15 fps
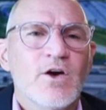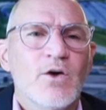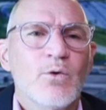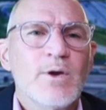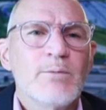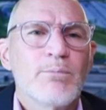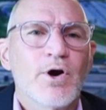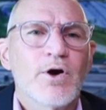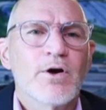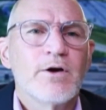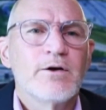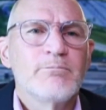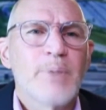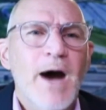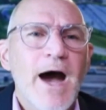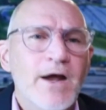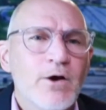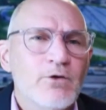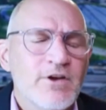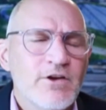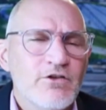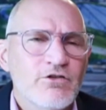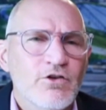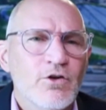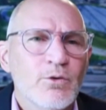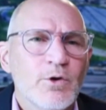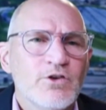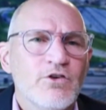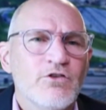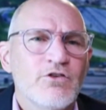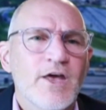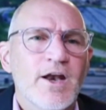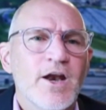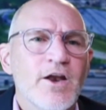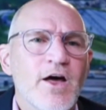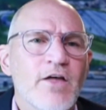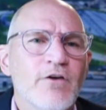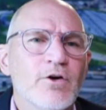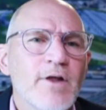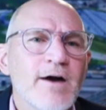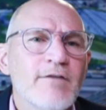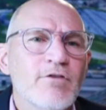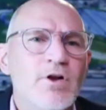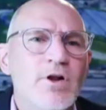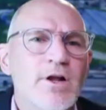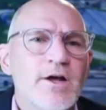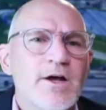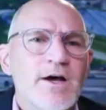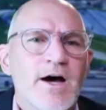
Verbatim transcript: We burn biodiesel, which is yet another level